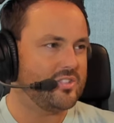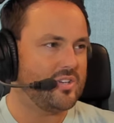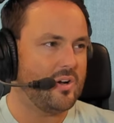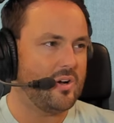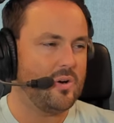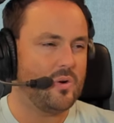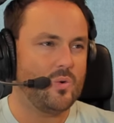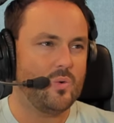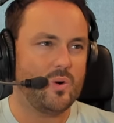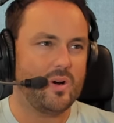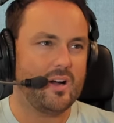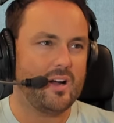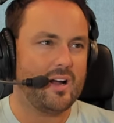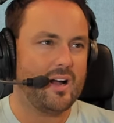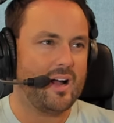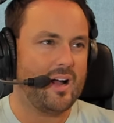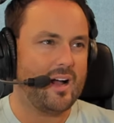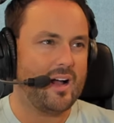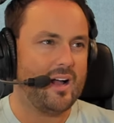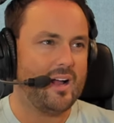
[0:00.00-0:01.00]
So
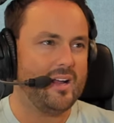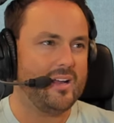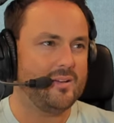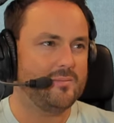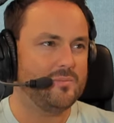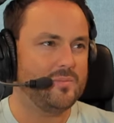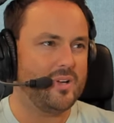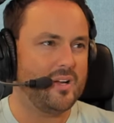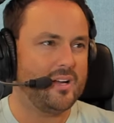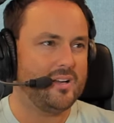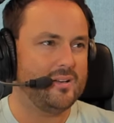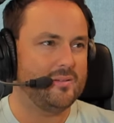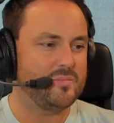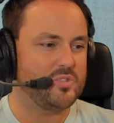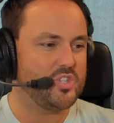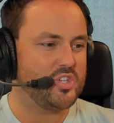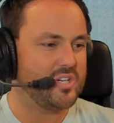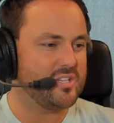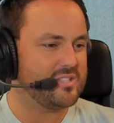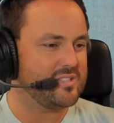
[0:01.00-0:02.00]
I am
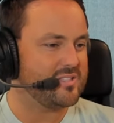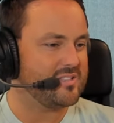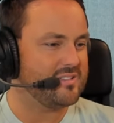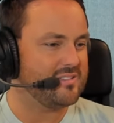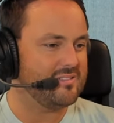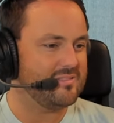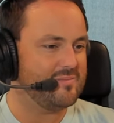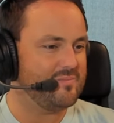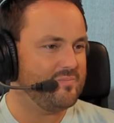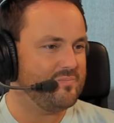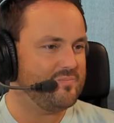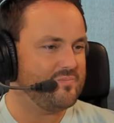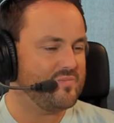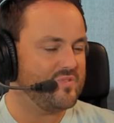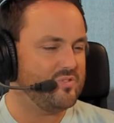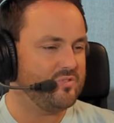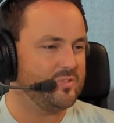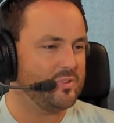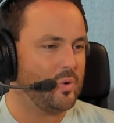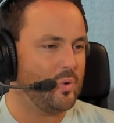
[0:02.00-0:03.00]
just
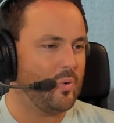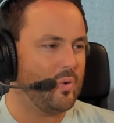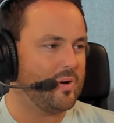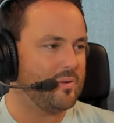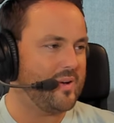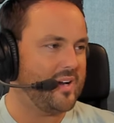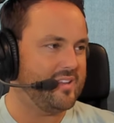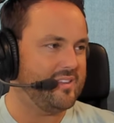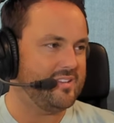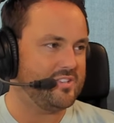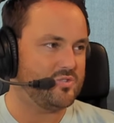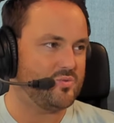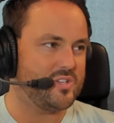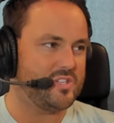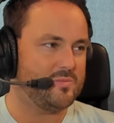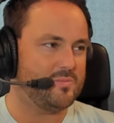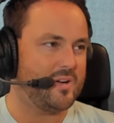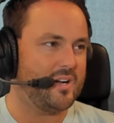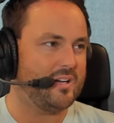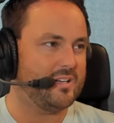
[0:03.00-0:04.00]
floored by this
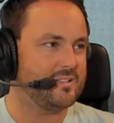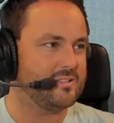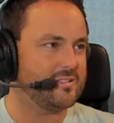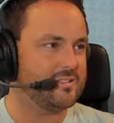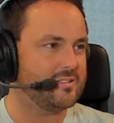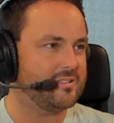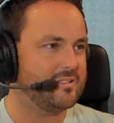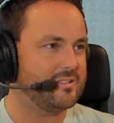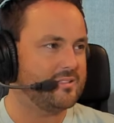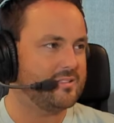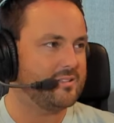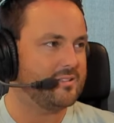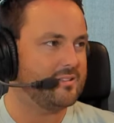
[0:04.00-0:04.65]
response.